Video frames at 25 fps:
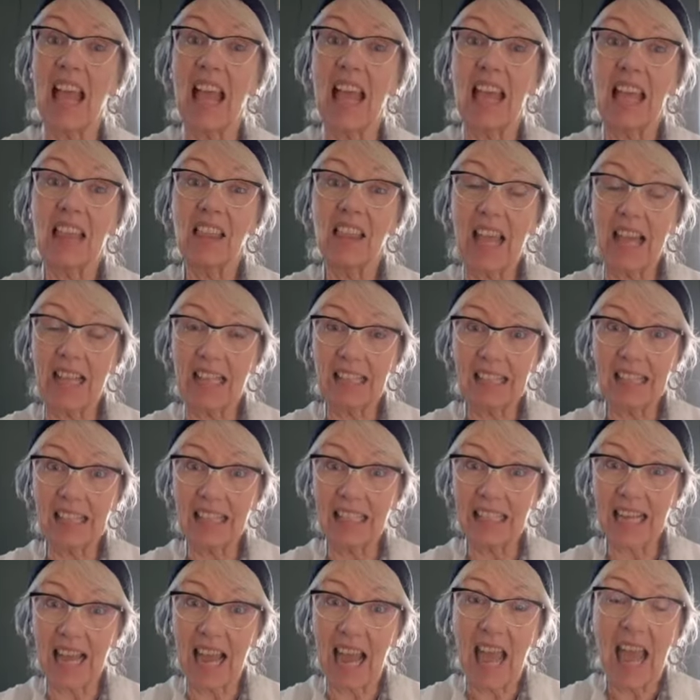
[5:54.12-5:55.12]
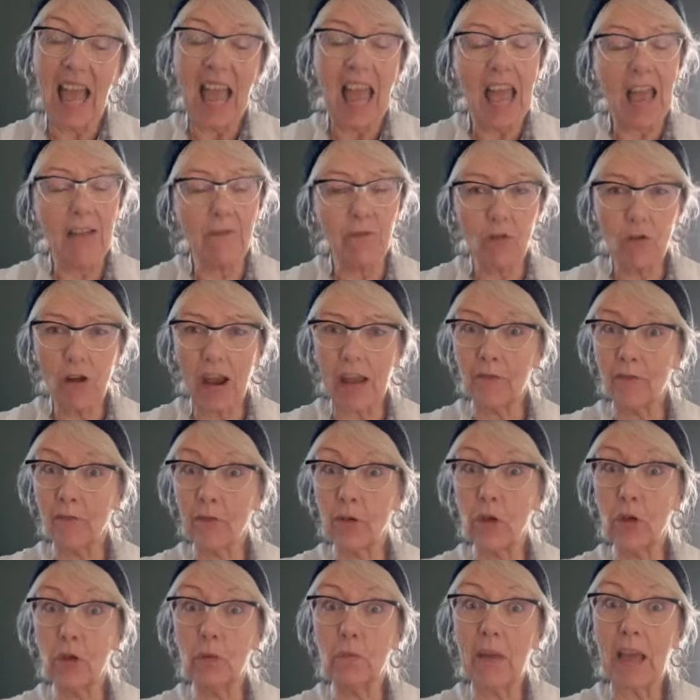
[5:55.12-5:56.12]
That's it. Have great
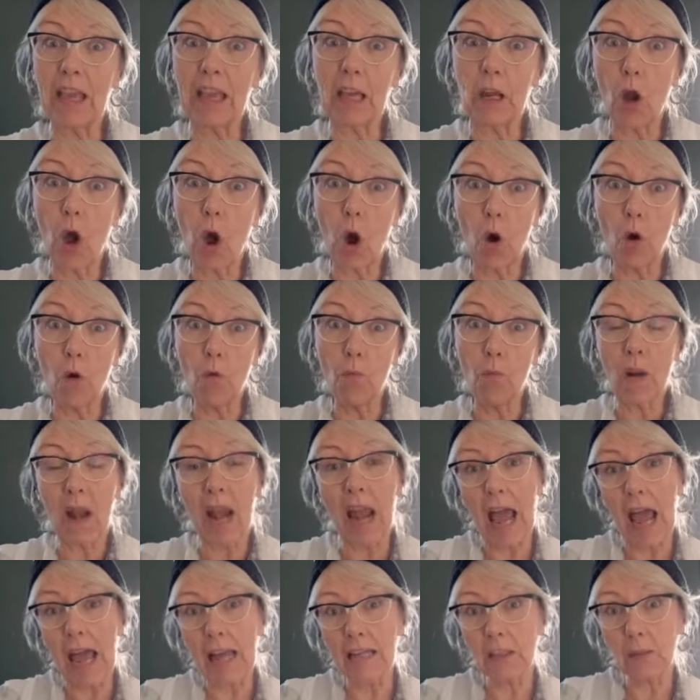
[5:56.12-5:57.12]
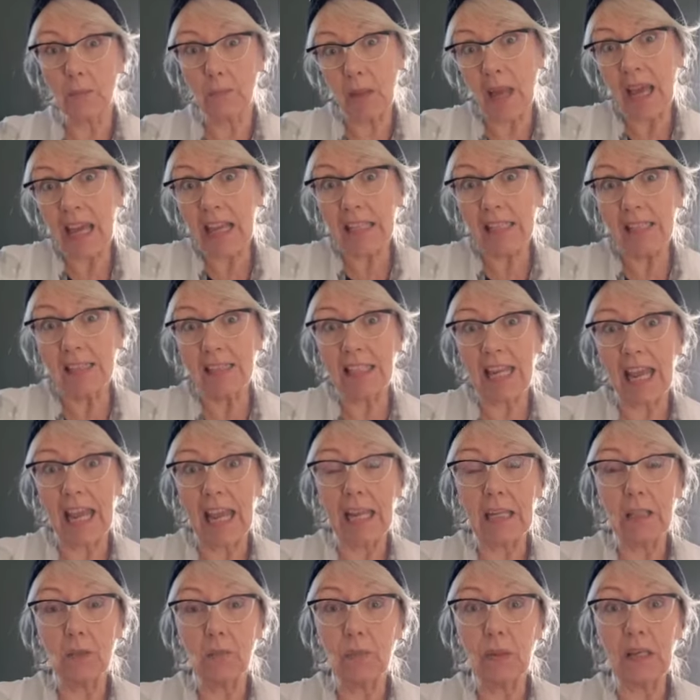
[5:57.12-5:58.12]
food, make it whole plant-based,
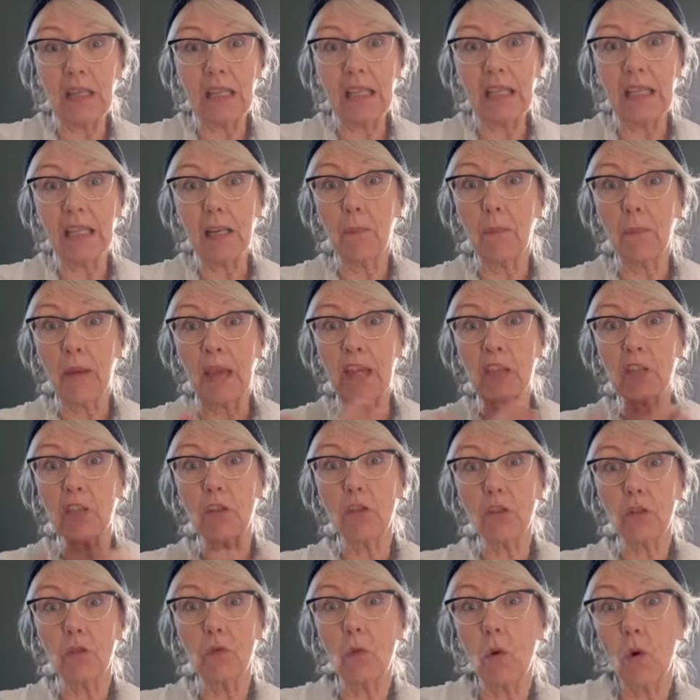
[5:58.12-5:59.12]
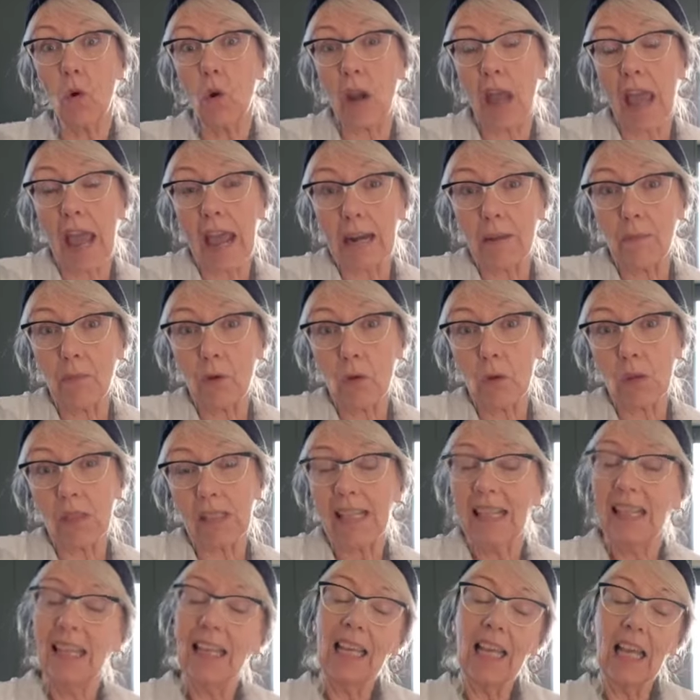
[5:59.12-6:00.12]
and be compassionate to all animals,
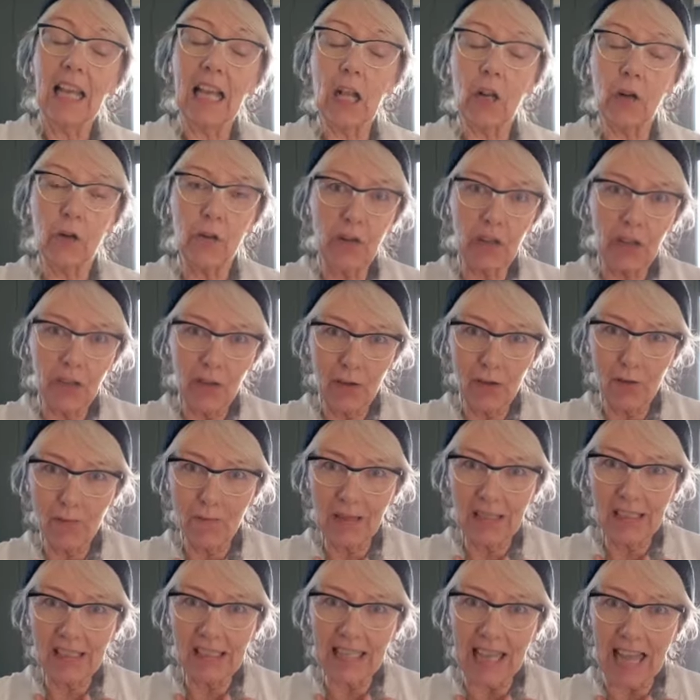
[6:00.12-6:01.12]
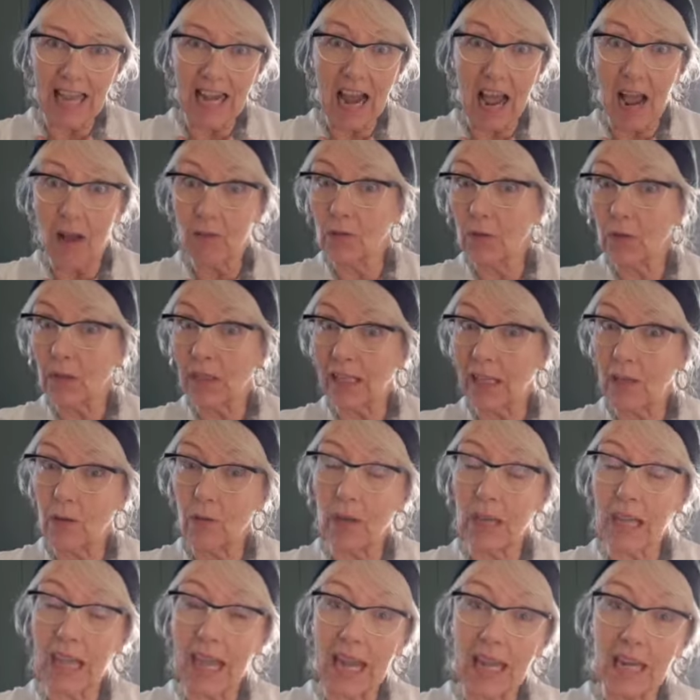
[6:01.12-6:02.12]
including humans. And I will see you
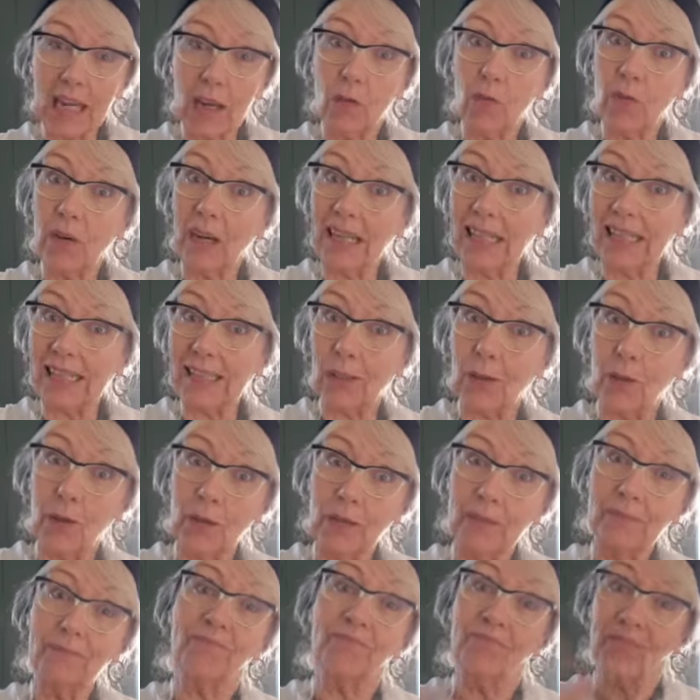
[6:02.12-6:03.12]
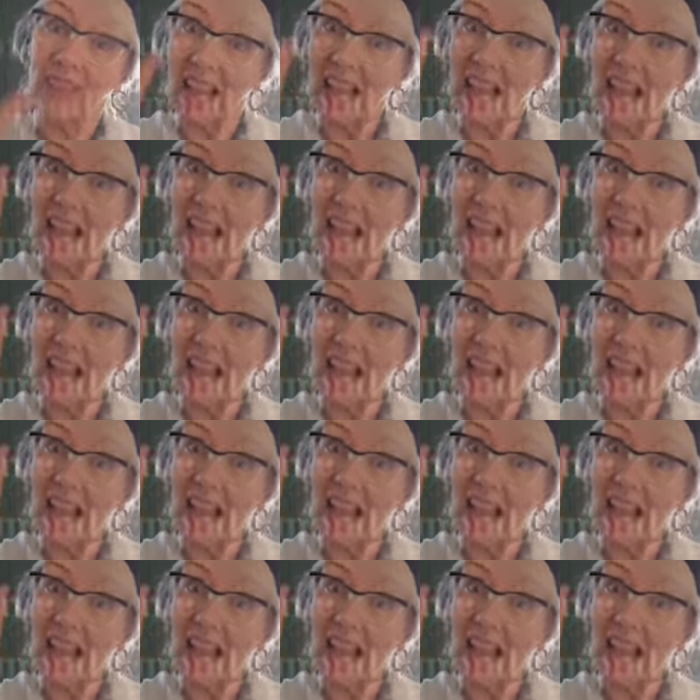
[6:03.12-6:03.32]
again really soon.